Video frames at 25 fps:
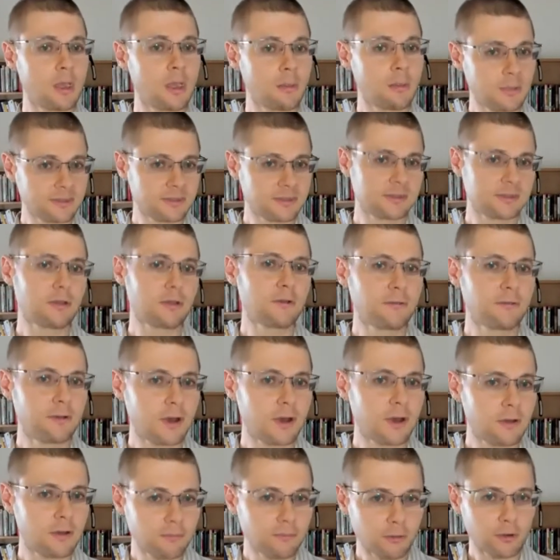but so
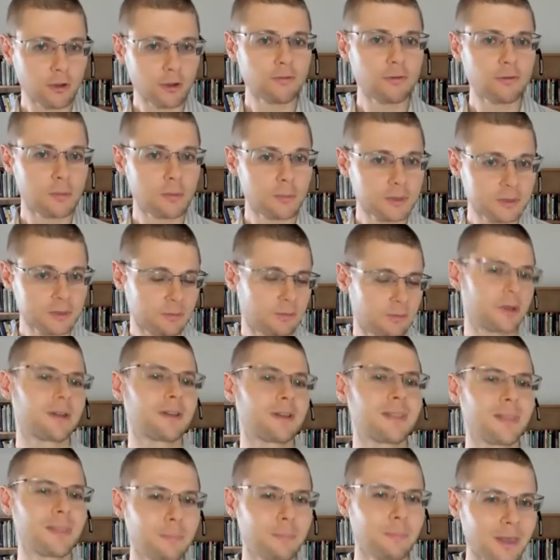far 44%, we're
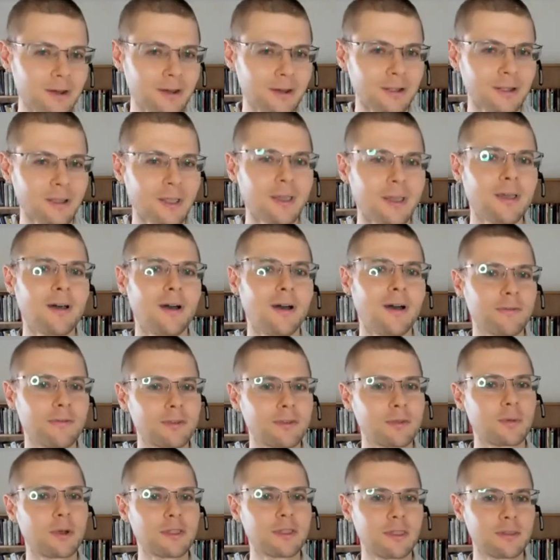in the middle of
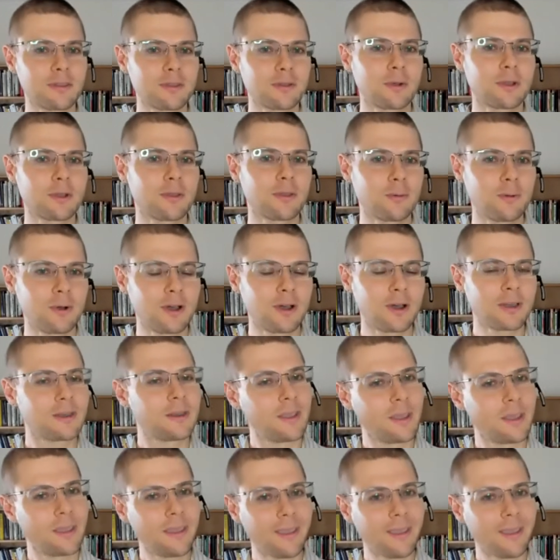2021